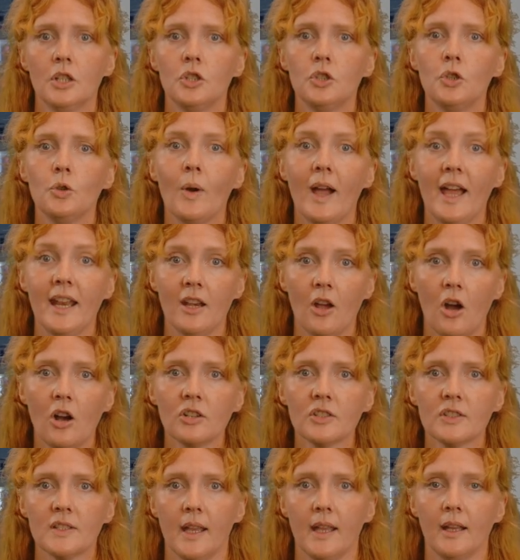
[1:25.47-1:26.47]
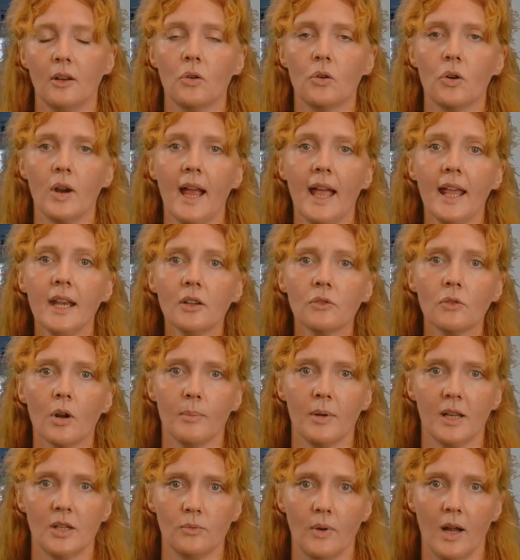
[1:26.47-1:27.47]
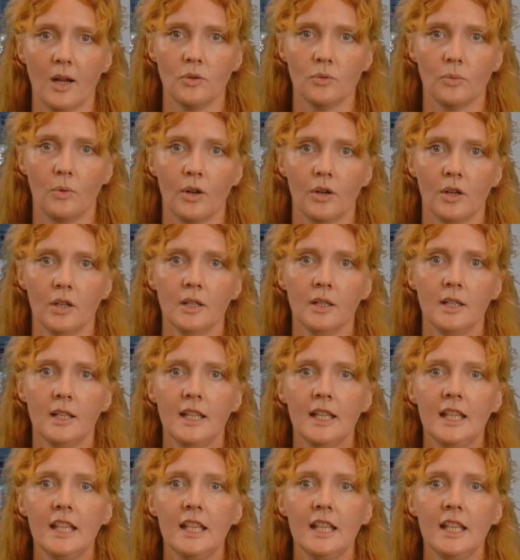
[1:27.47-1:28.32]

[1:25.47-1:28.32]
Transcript: to anoxic or anaerobic groundwater